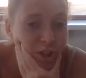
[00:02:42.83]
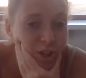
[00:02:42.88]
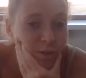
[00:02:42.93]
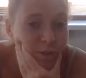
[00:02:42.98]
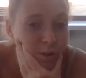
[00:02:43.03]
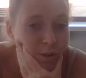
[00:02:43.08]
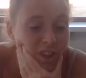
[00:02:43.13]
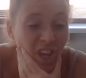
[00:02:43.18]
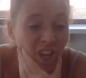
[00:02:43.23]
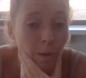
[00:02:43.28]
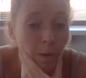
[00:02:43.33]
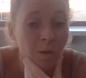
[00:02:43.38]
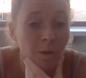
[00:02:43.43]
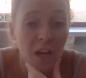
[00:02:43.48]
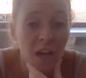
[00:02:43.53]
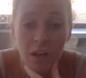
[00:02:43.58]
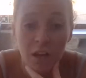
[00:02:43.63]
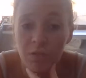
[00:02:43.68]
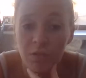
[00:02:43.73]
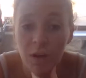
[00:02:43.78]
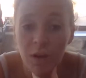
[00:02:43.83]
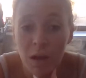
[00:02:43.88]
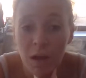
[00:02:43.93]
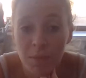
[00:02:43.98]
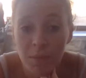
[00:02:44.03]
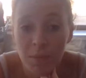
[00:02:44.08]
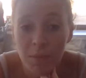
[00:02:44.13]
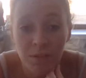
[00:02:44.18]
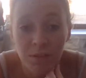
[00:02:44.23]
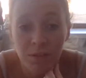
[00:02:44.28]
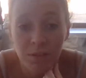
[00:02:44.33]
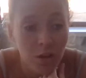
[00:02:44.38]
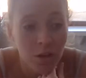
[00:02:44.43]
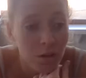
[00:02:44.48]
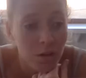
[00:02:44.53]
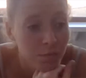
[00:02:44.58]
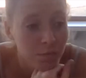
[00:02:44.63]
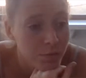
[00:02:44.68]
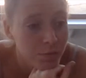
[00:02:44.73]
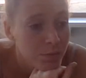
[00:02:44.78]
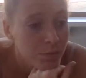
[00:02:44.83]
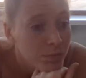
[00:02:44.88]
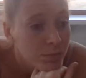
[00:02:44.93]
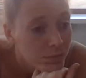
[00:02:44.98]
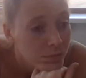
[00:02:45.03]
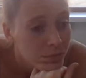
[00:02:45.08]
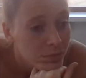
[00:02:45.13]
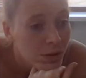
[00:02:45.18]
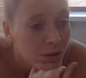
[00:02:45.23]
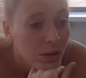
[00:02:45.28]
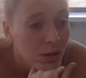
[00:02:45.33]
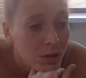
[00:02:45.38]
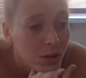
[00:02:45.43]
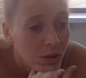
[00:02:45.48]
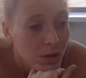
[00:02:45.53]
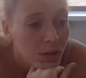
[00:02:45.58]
Really talkative. Keeps getting his fly mask off.